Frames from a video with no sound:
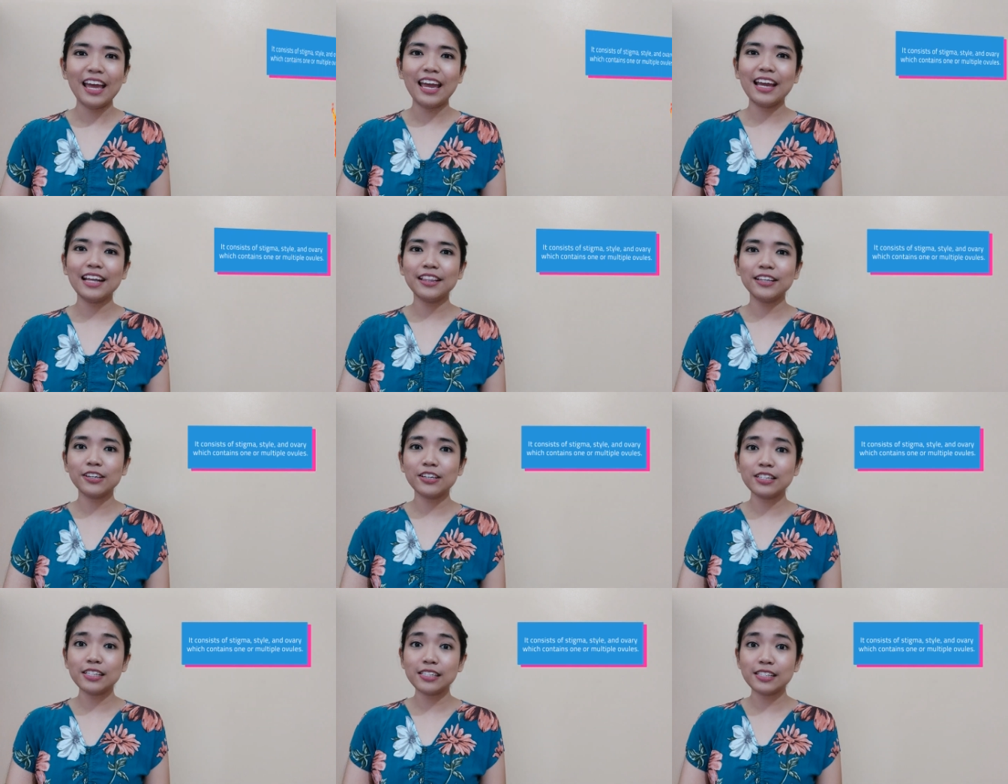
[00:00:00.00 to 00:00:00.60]

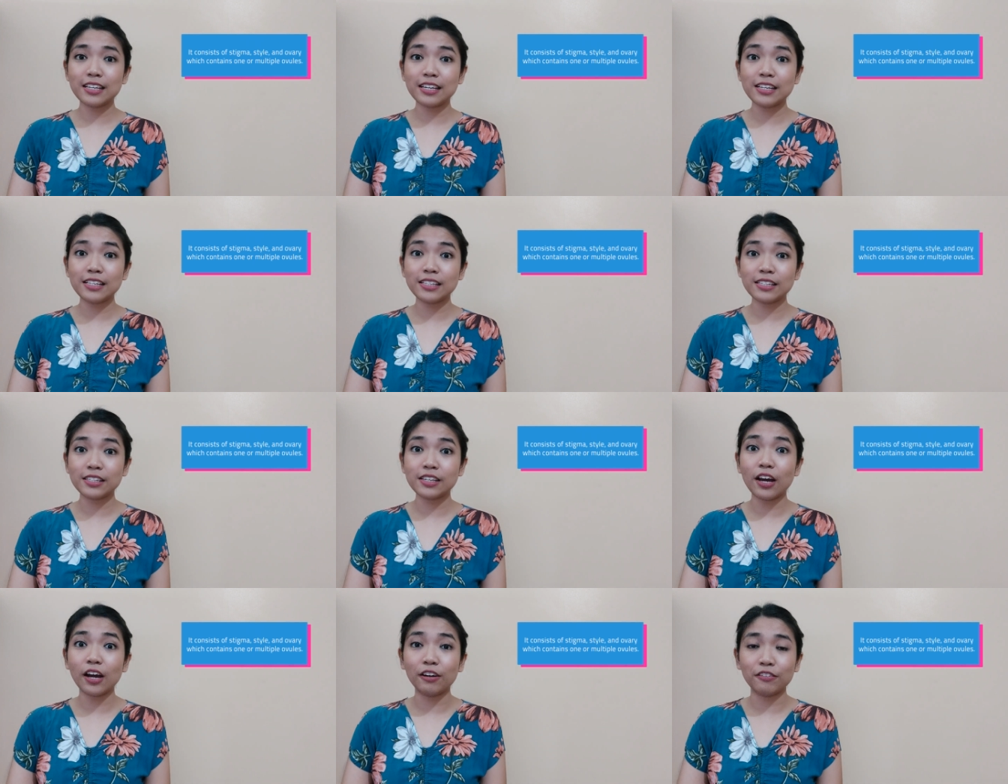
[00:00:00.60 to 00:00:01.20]
It
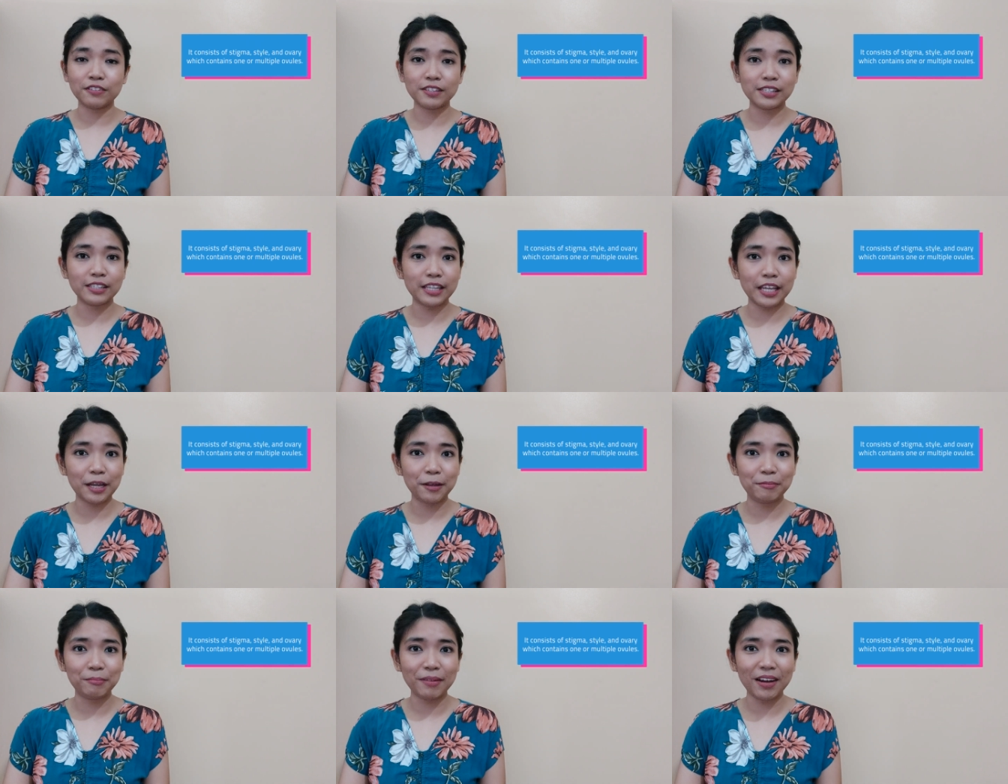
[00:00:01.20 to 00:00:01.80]
consists of
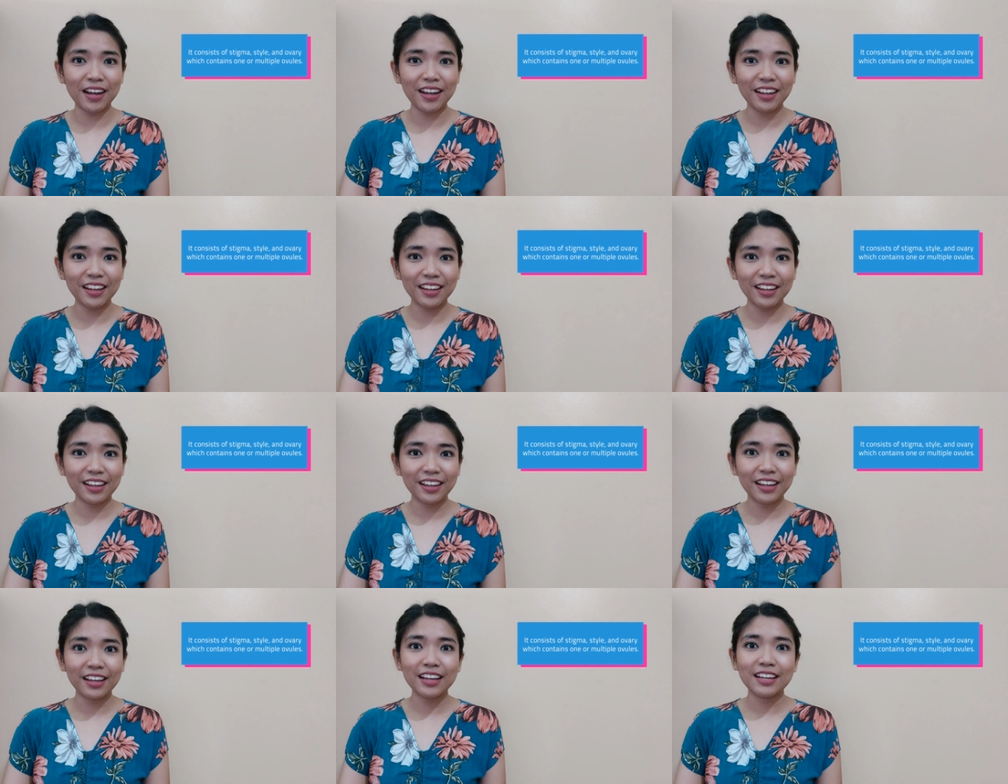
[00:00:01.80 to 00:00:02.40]
stigma,
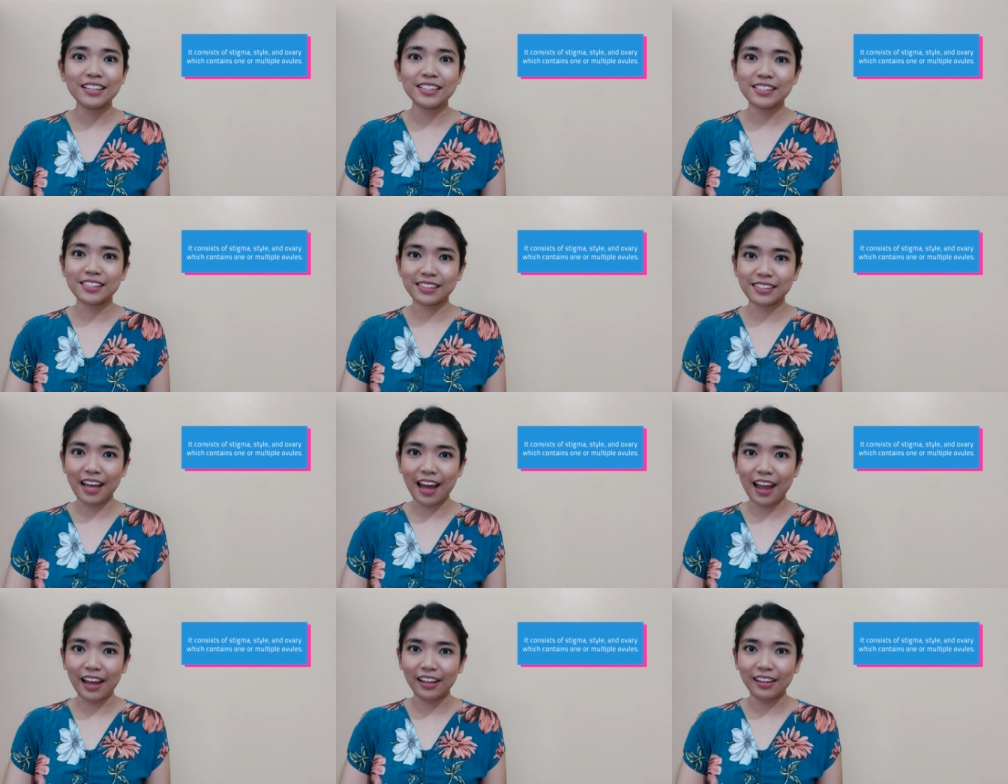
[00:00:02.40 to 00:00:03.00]

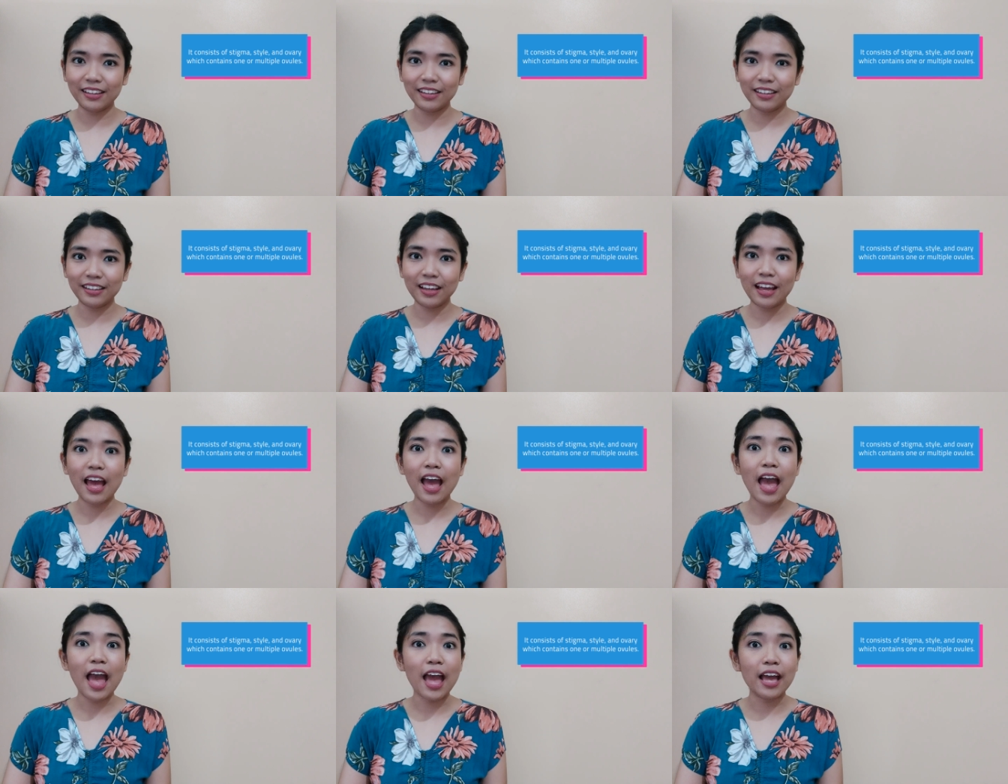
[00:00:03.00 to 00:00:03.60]
style,
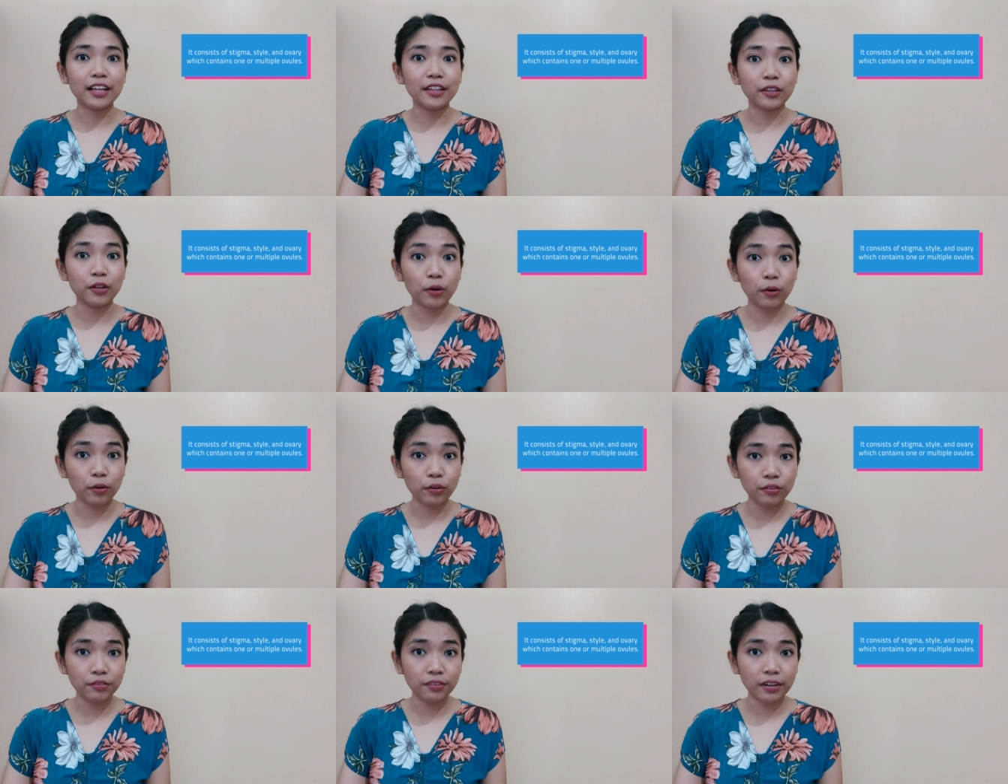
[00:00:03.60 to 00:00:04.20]
and
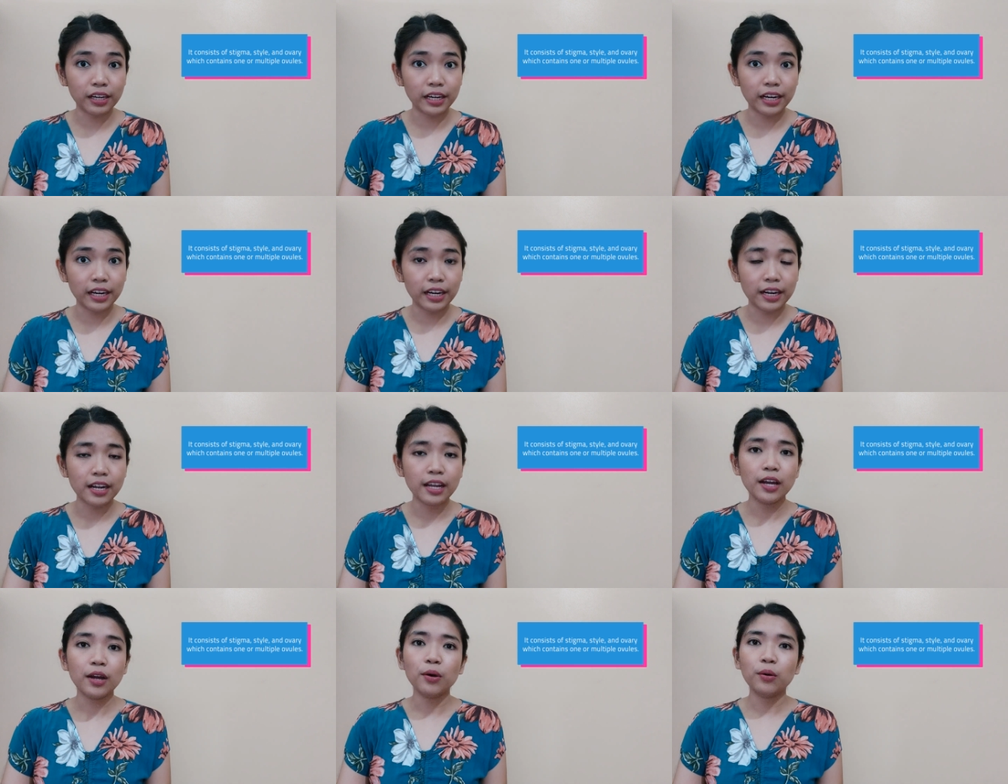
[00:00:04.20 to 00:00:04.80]
ovary,
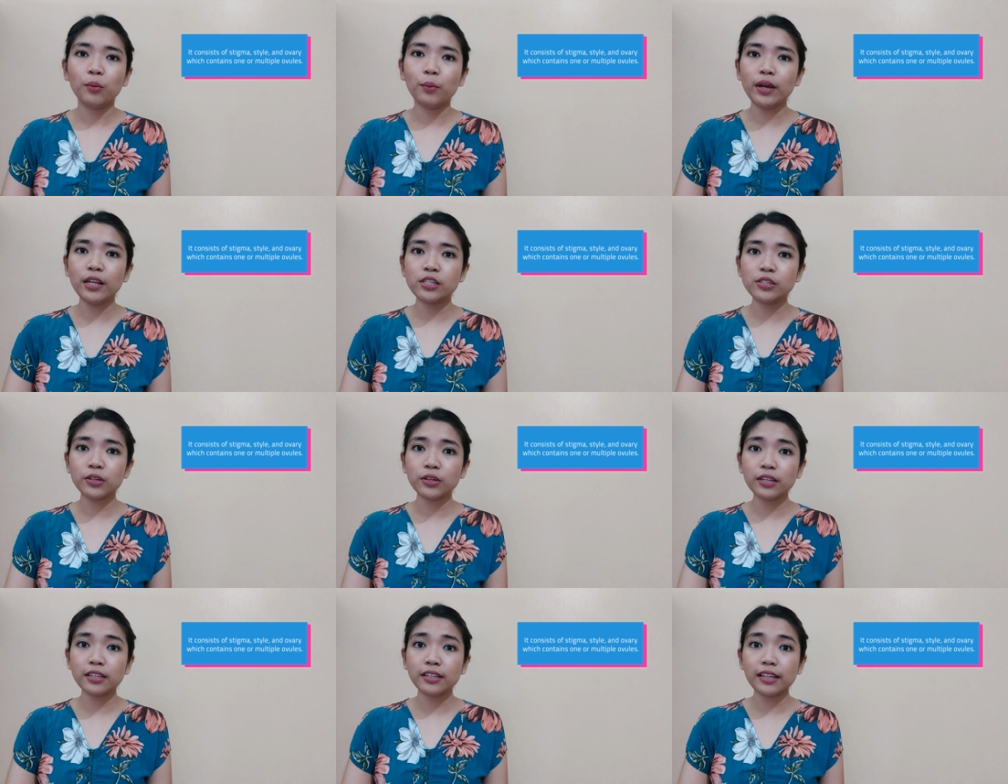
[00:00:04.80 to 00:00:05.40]

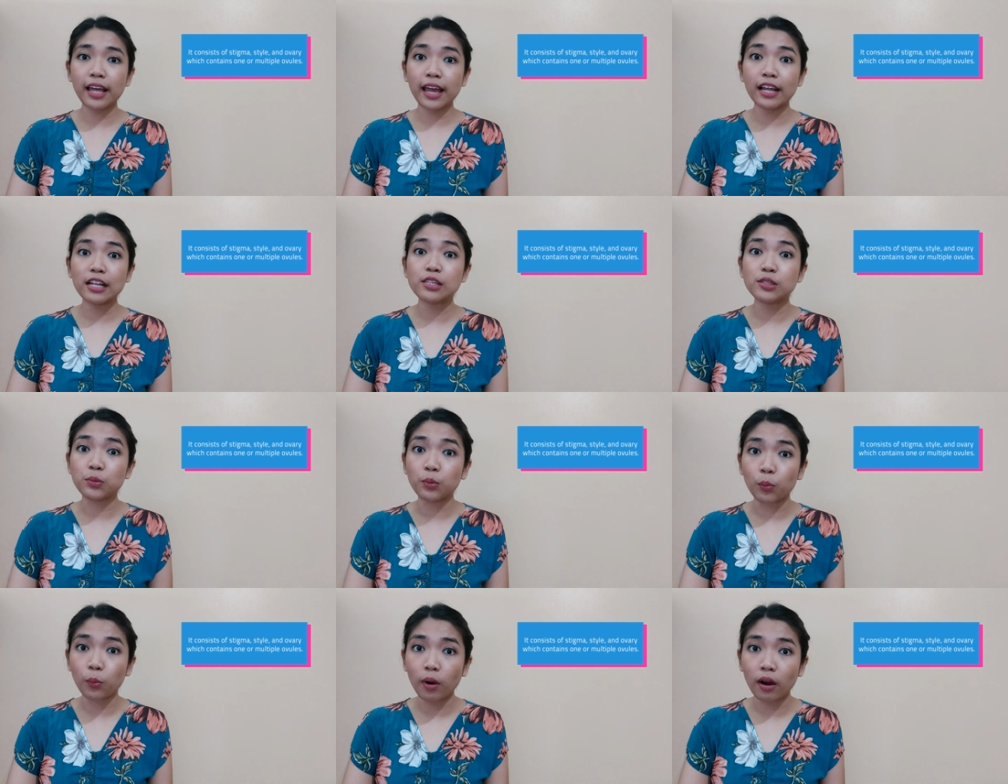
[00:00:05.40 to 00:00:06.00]
which
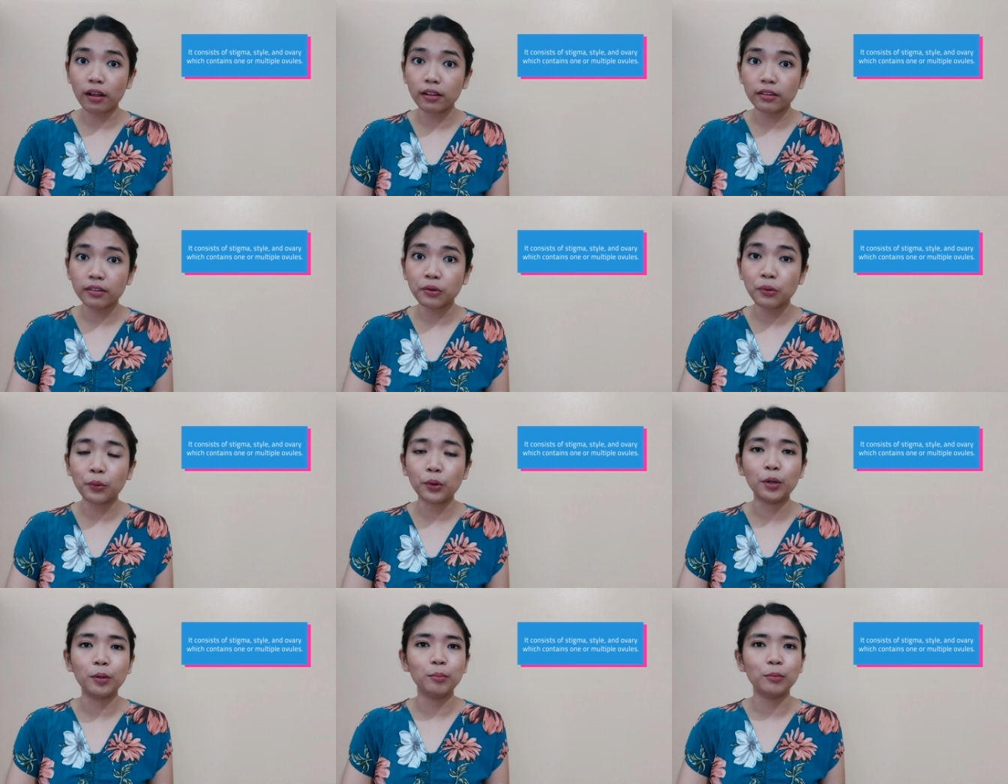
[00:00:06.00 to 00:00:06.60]
contains one
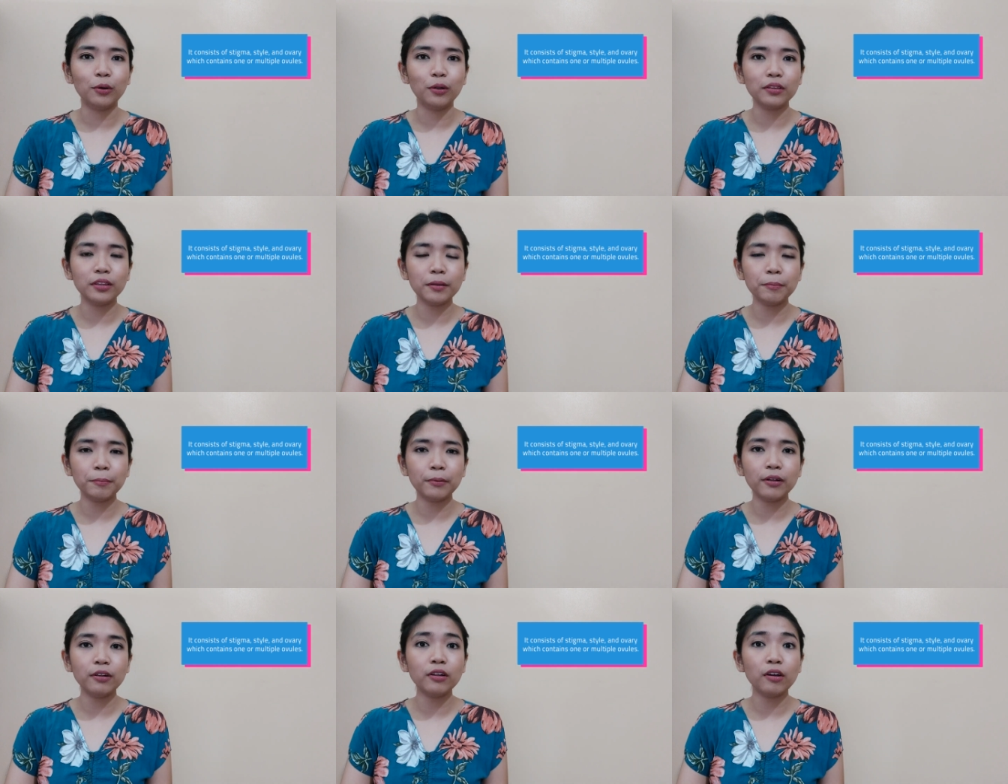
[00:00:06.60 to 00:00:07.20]
or
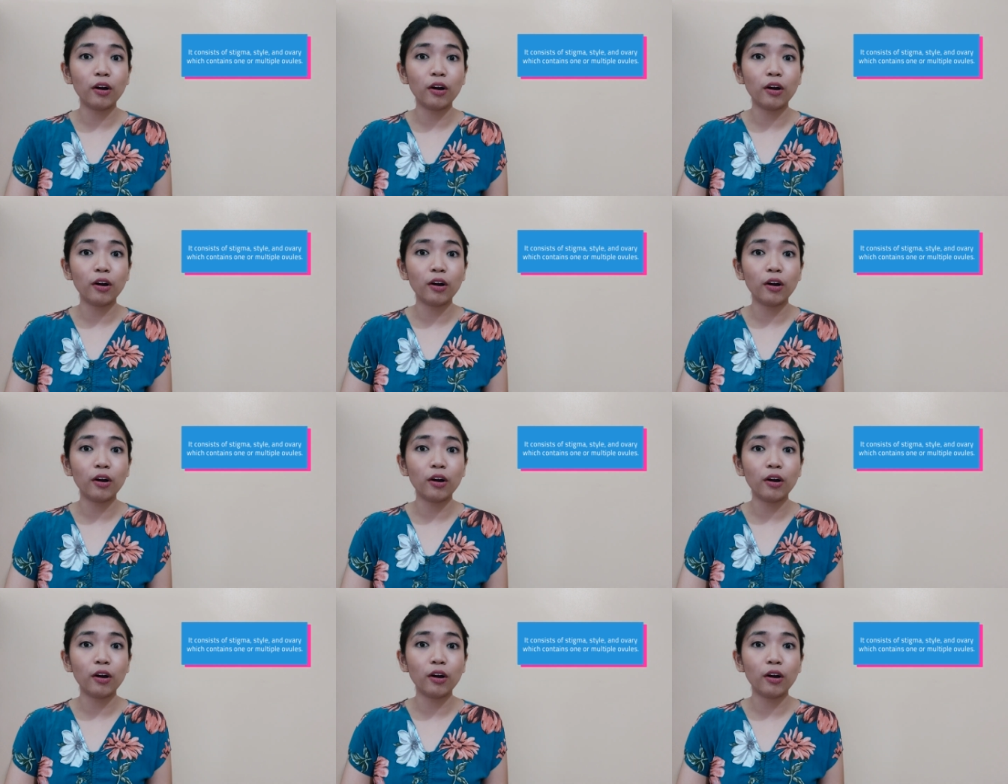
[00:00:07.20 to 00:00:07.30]
multiple